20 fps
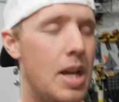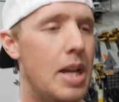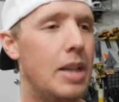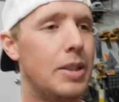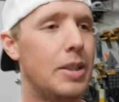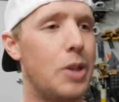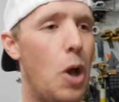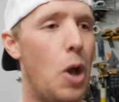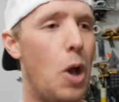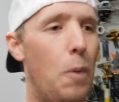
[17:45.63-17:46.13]

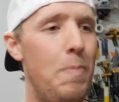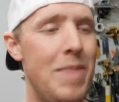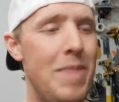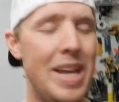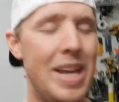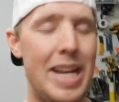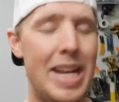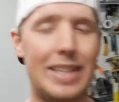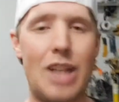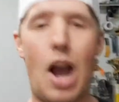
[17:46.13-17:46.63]
So
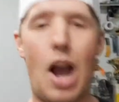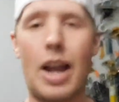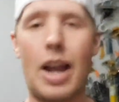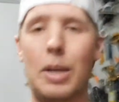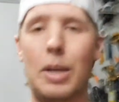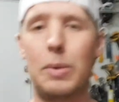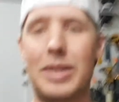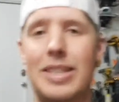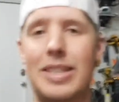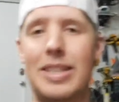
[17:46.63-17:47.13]
in
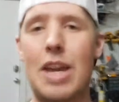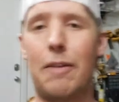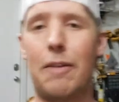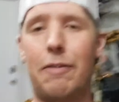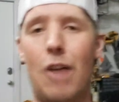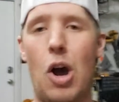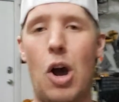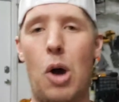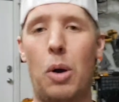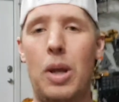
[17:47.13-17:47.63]
talking with
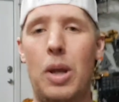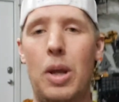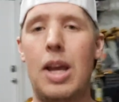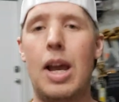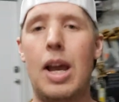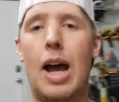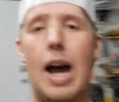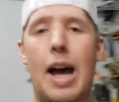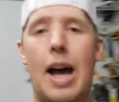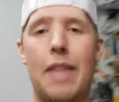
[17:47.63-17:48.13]

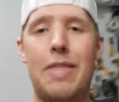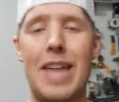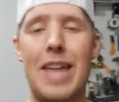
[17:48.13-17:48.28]
TFO,